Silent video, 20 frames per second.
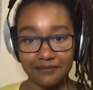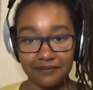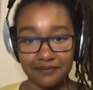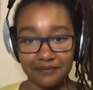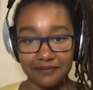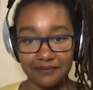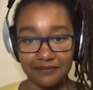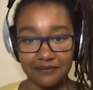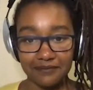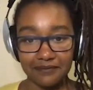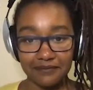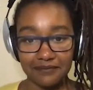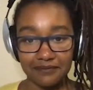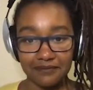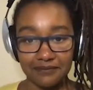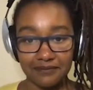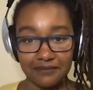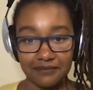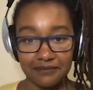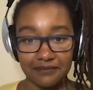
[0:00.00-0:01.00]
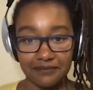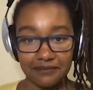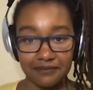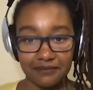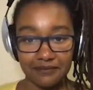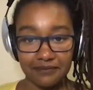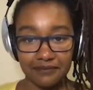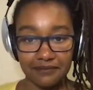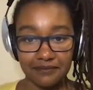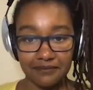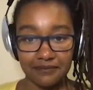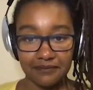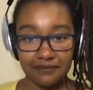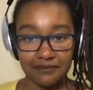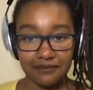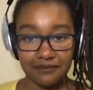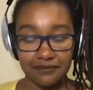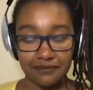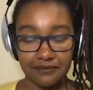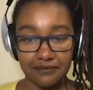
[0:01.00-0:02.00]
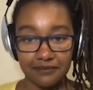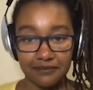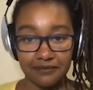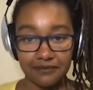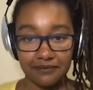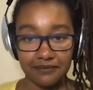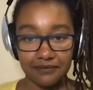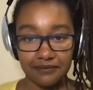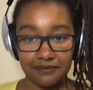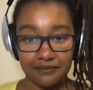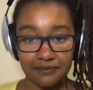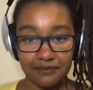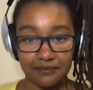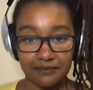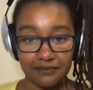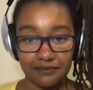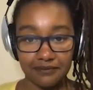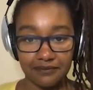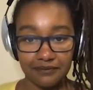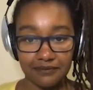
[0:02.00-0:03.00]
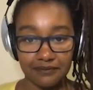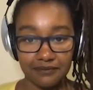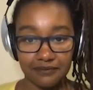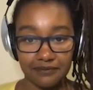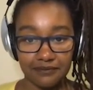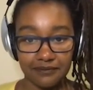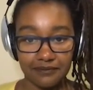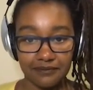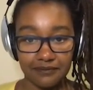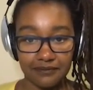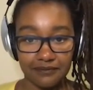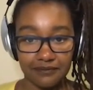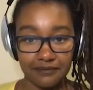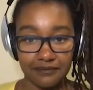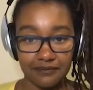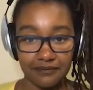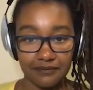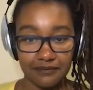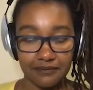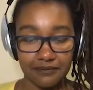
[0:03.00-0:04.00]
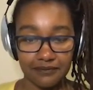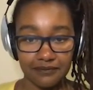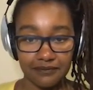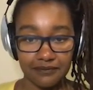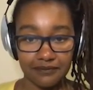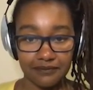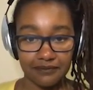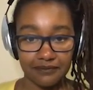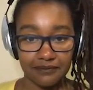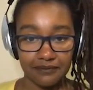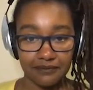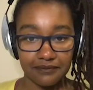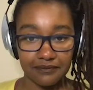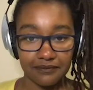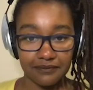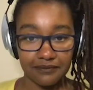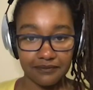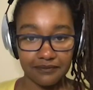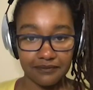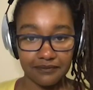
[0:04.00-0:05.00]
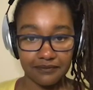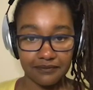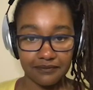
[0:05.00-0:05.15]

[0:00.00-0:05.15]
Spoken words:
No words are spoken by the person on screen.